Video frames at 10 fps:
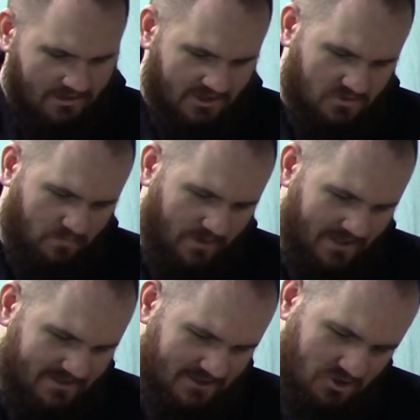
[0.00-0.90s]
there's
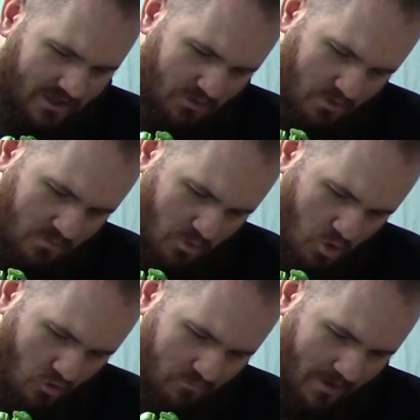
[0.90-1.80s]
pieces you can
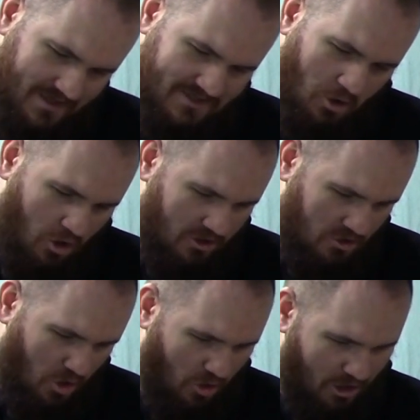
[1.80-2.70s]
remove, but it's hole
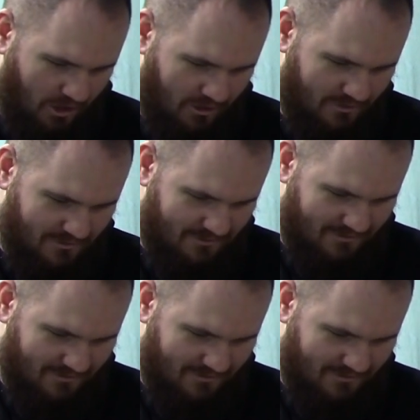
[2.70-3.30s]
on hole.